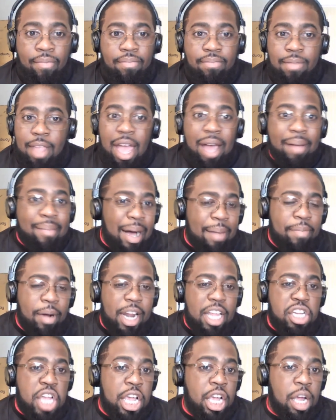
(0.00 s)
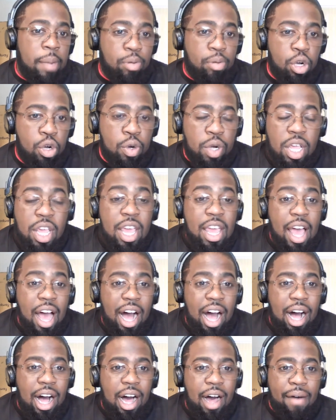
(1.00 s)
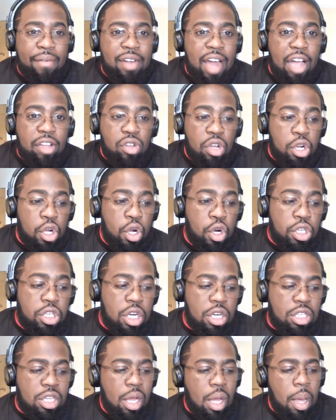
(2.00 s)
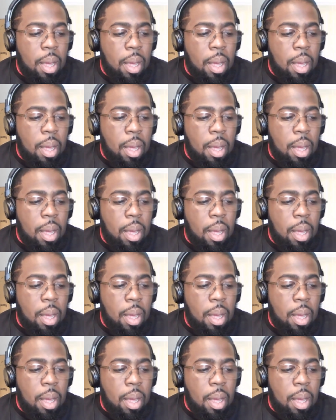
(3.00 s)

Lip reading: Now, my buddy Jacob Brood of Locked On Hoosiers,